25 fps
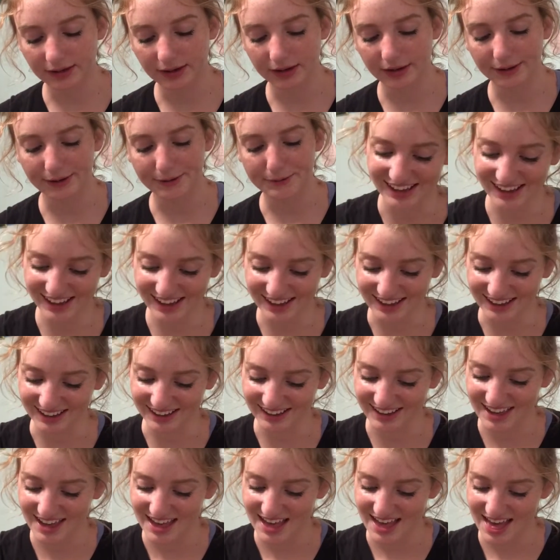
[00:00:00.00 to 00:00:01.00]
Yeah,
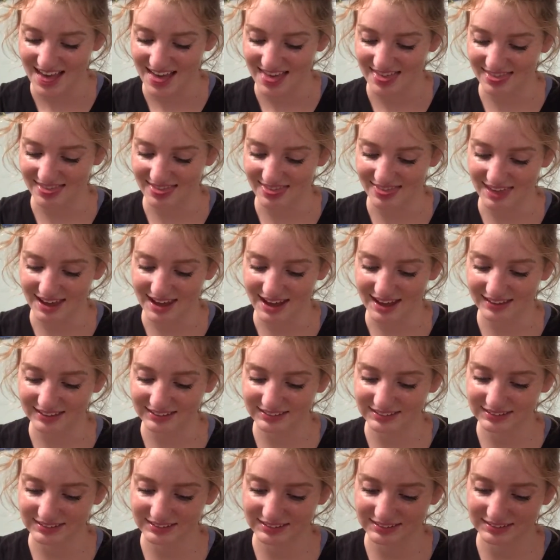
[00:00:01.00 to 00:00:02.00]

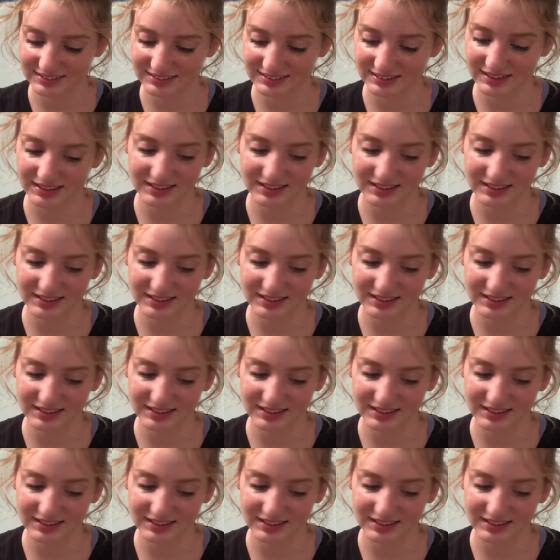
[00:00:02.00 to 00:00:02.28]
that